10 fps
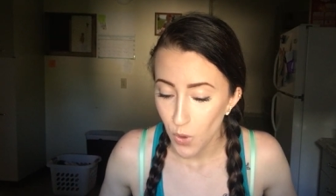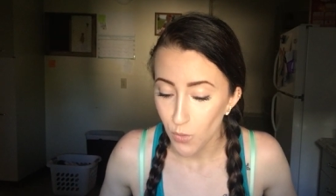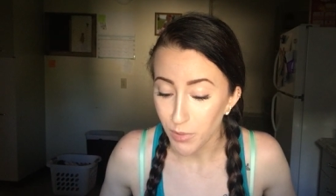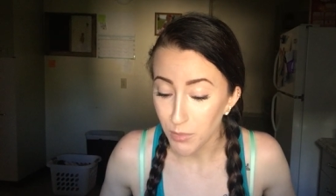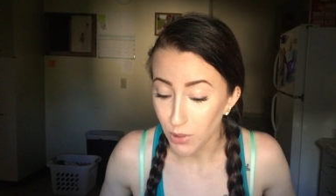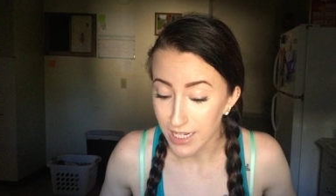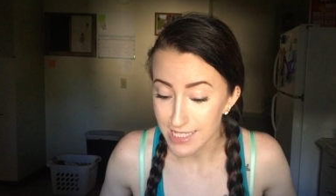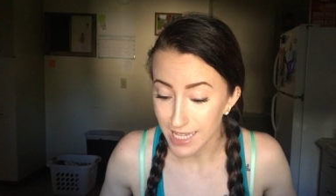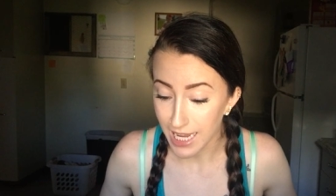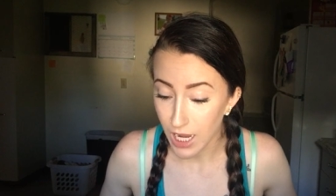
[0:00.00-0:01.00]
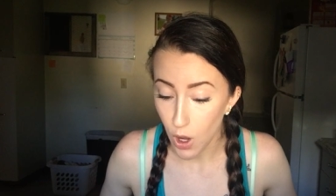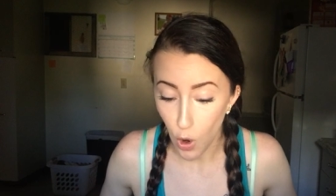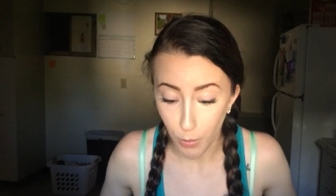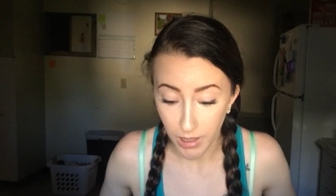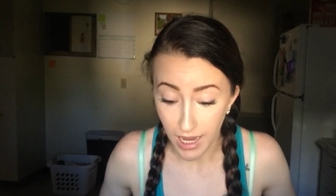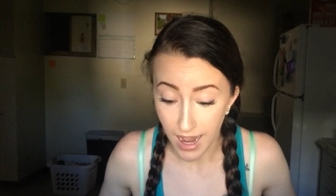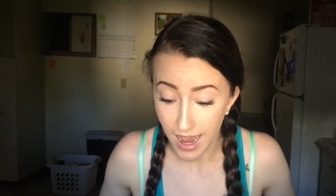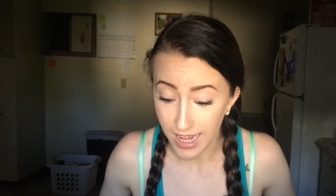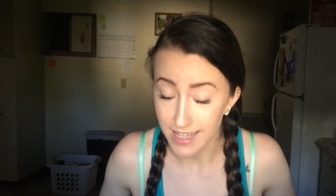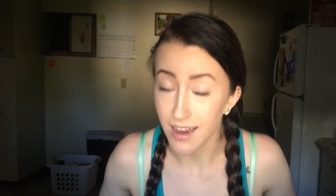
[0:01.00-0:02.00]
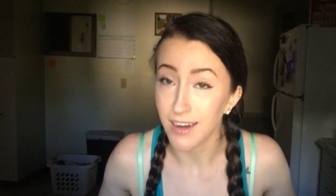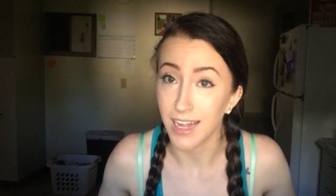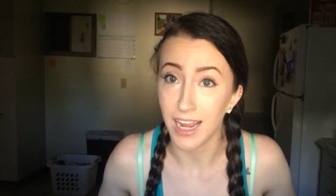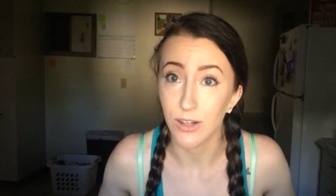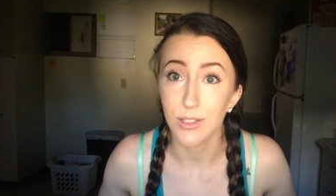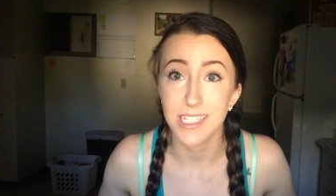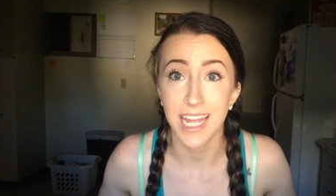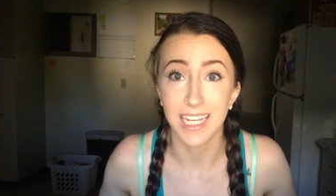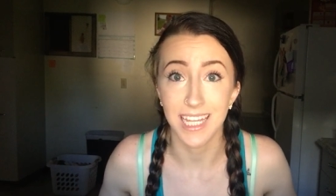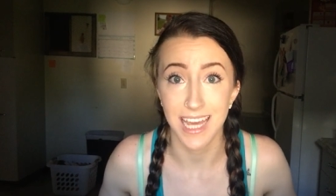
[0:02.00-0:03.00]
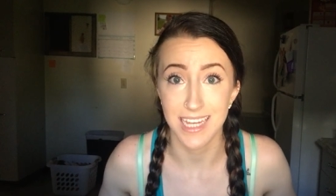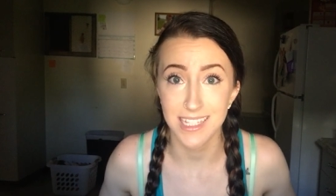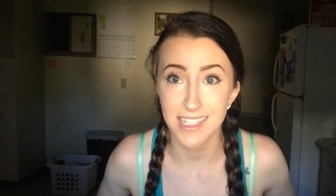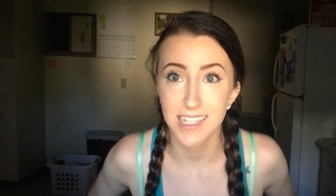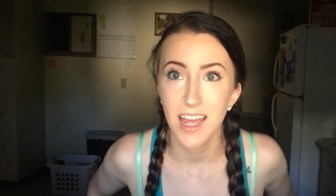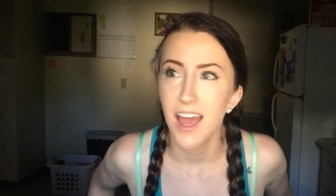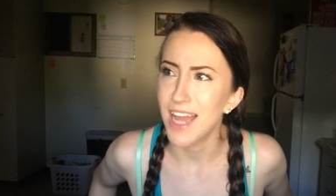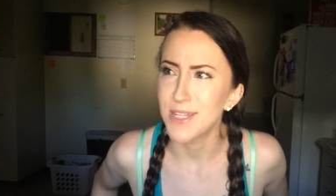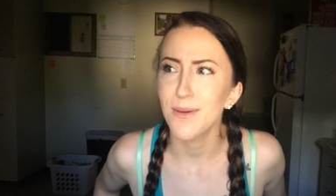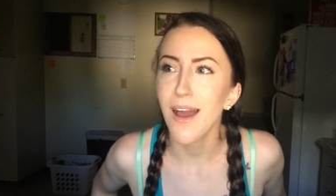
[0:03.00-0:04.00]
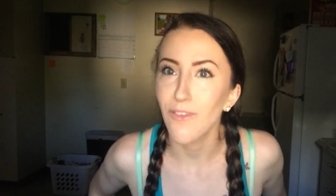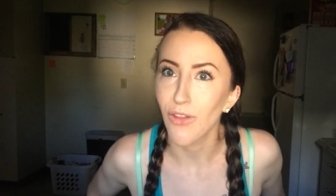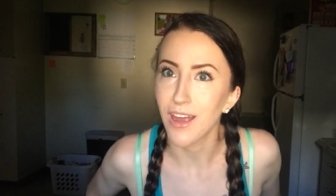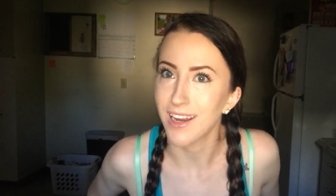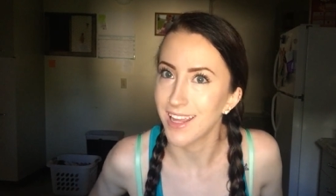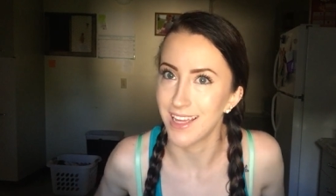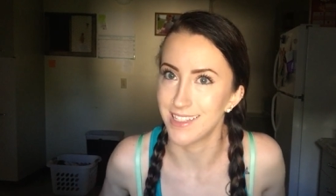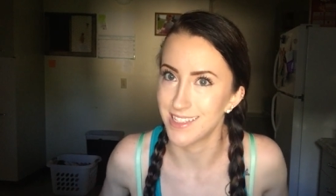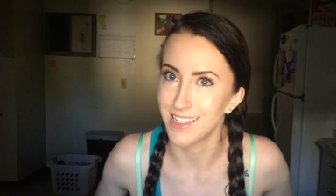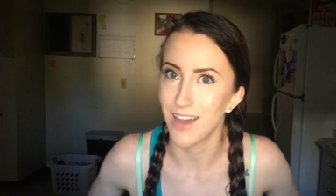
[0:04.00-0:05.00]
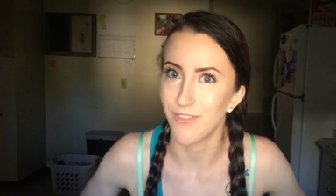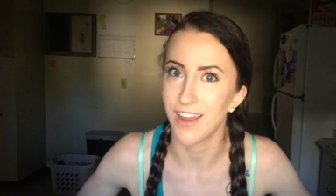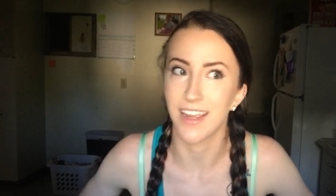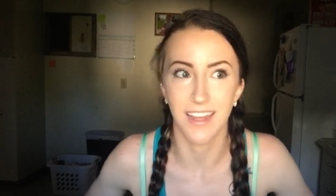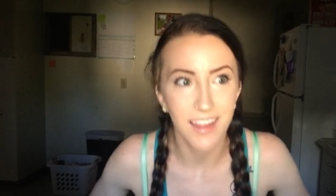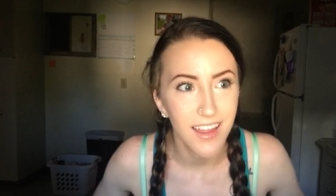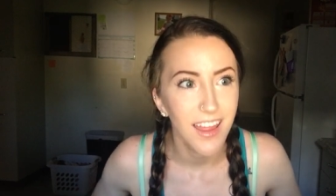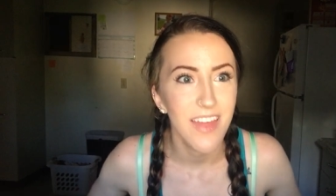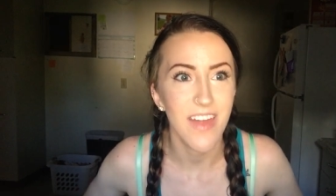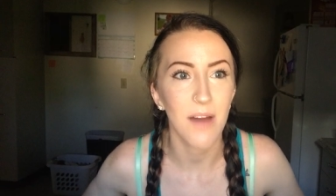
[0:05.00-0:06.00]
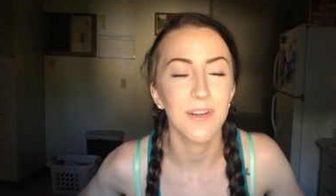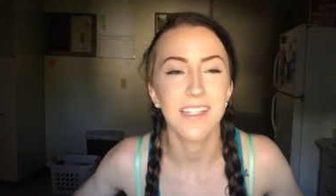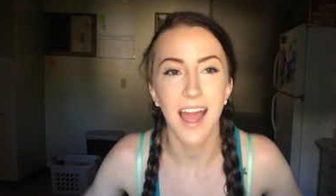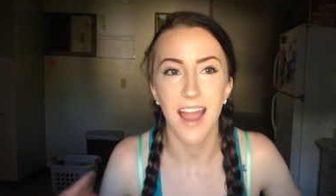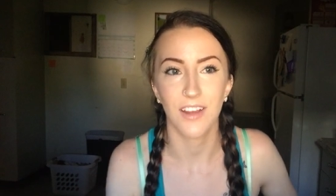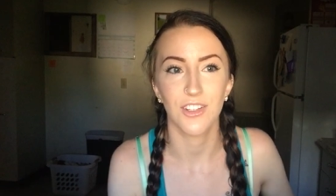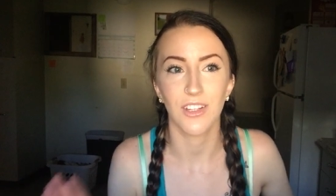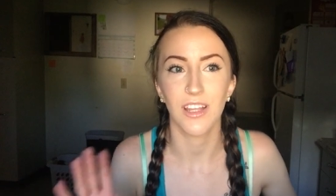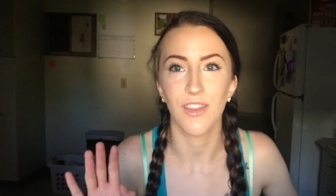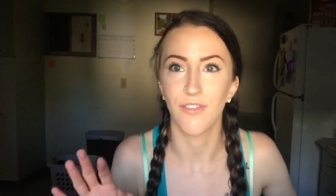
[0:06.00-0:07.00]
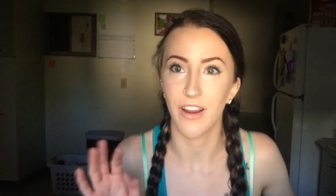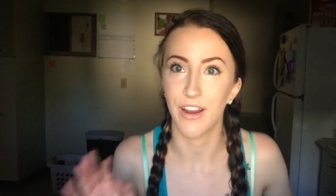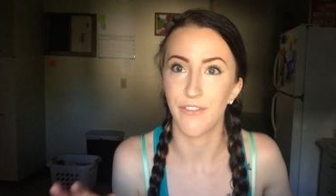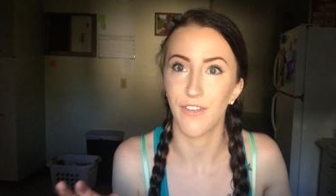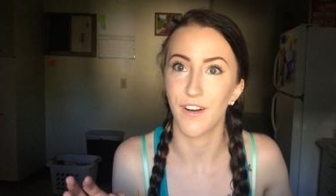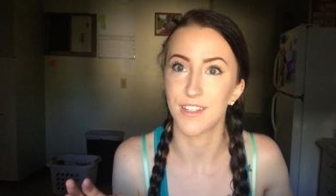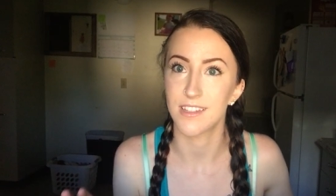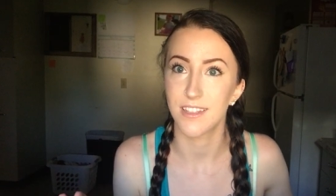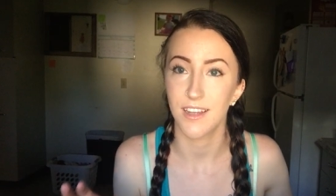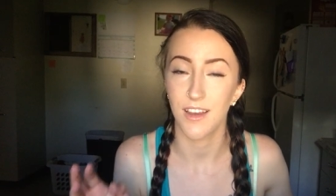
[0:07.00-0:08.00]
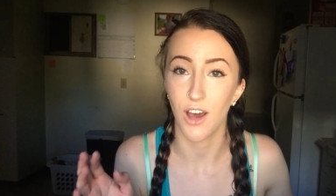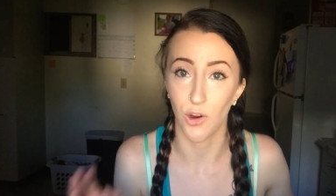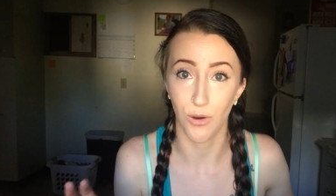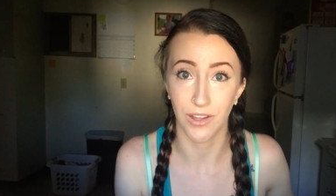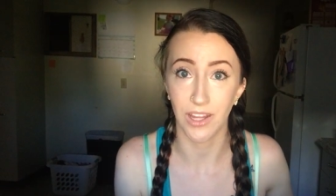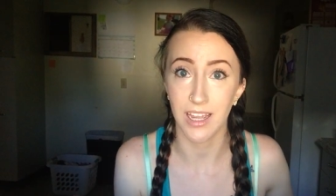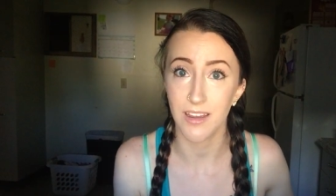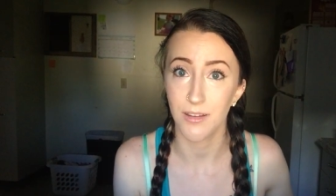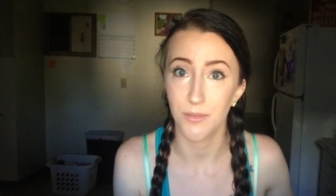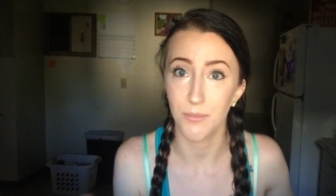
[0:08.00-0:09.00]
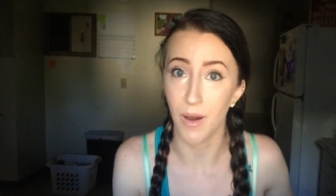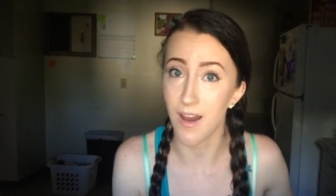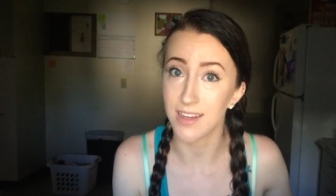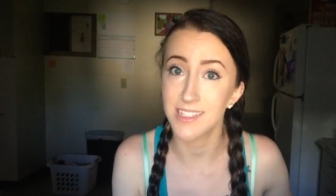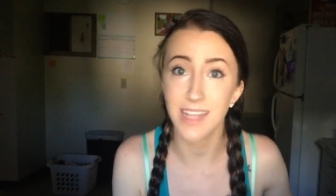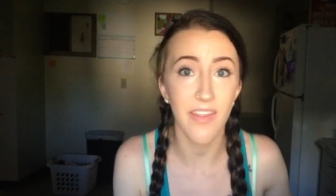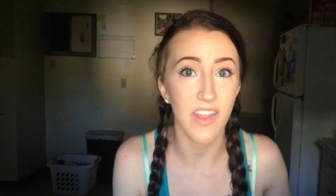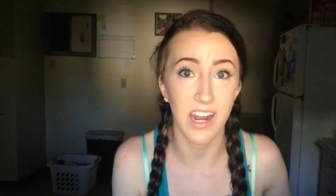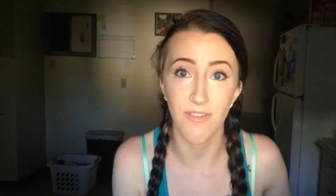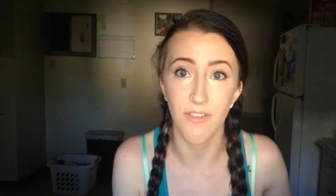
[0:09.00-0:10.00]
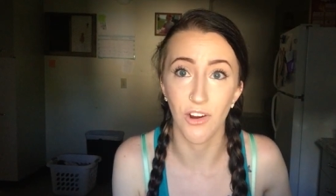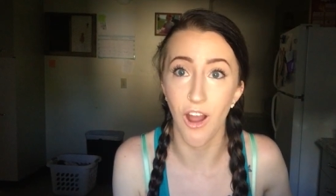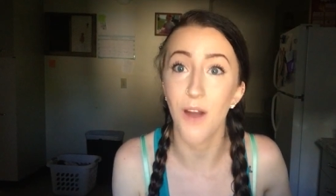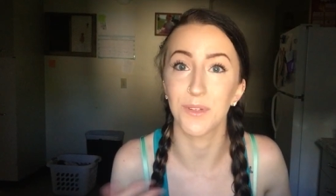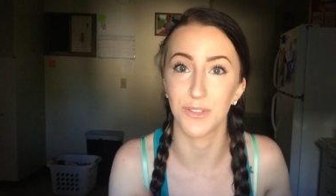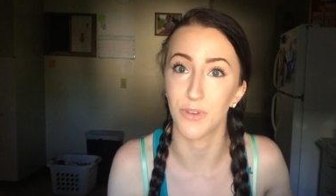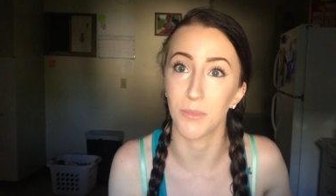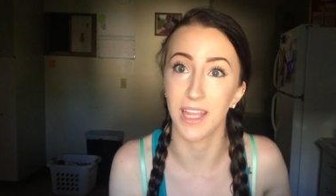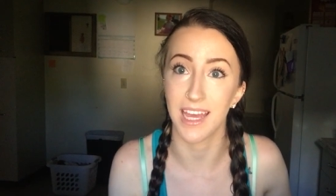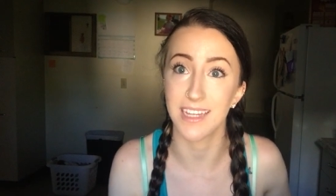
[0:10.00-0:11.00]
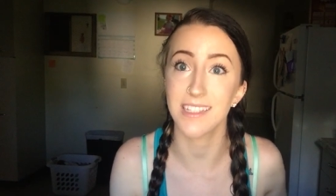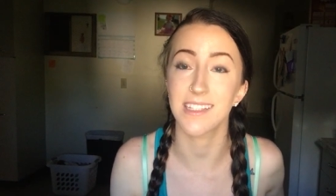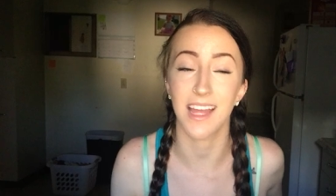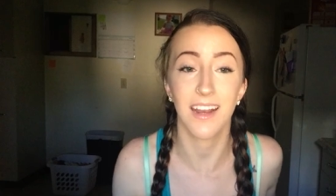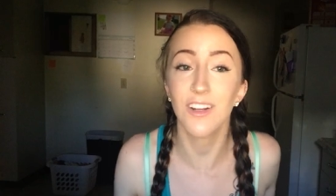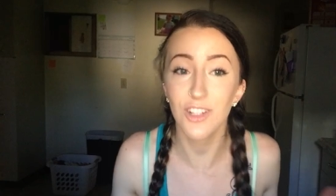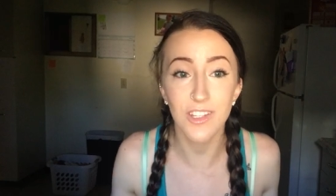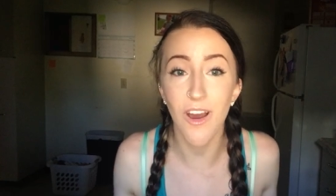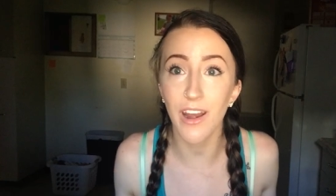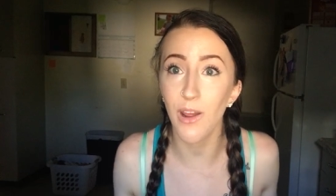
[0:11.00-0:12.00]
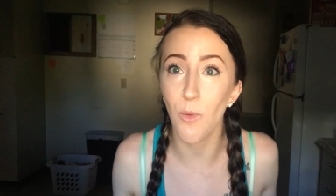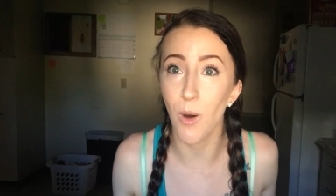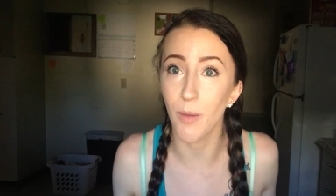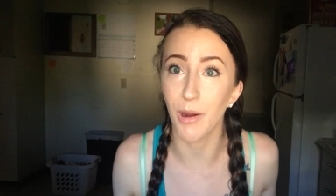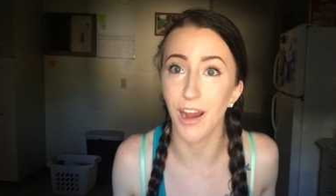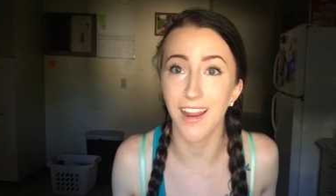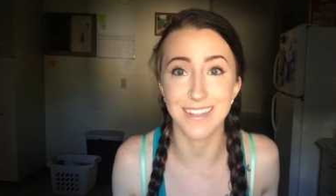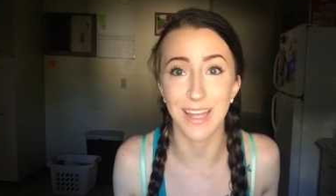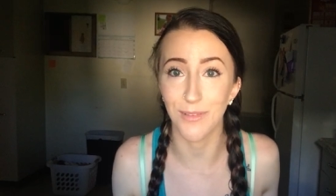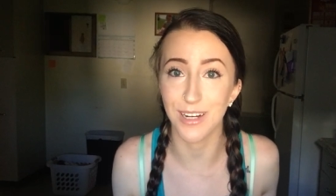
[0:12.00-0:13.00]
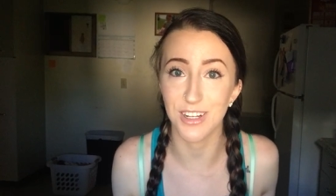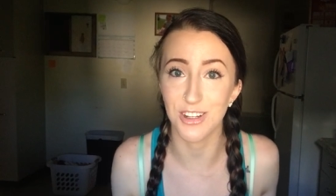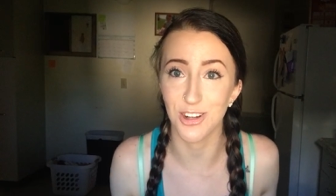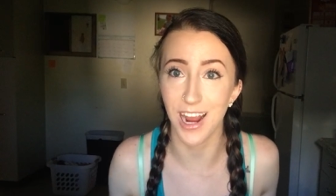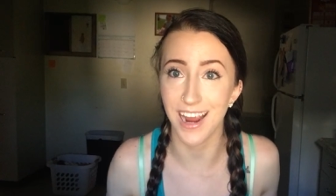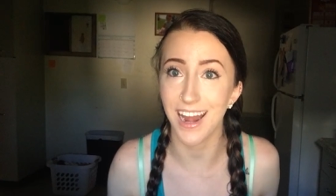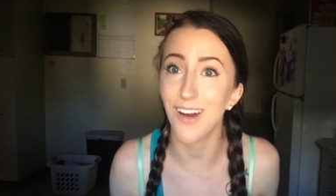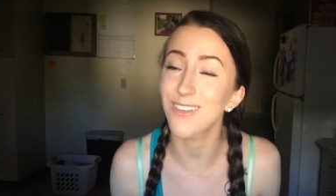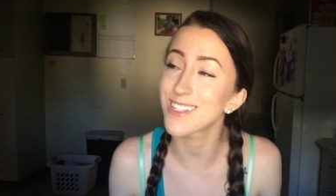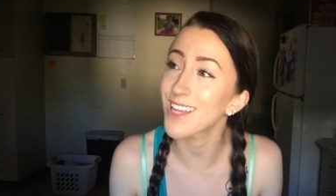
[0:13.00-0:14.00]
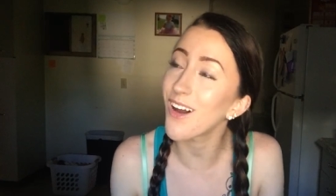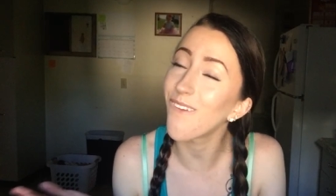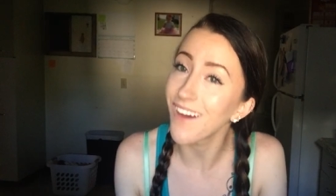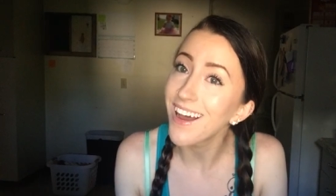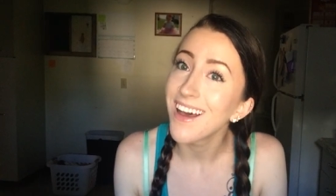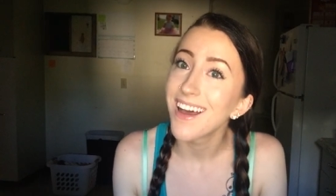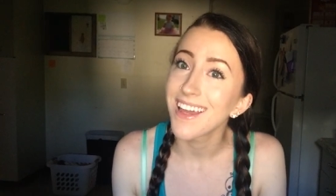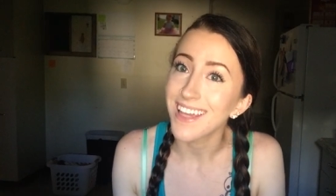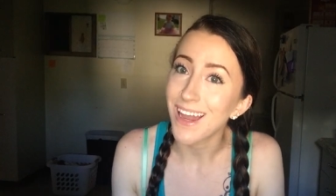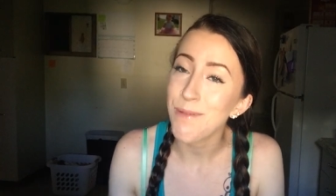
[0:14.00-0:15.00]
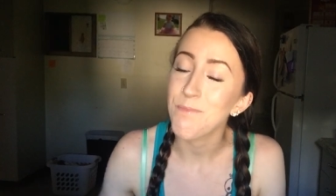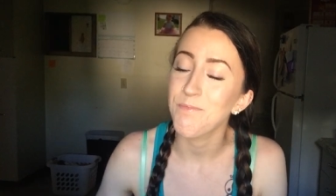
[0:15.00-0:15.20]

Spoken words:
Would be brands like OPI, Young Nails, and Kiss. I do have a lot of Kiss stuff. That was actually the very first acrylic box set that I've ever got was from Kiss, and I just got it at Walmart because I wanted to try it out. So yeah.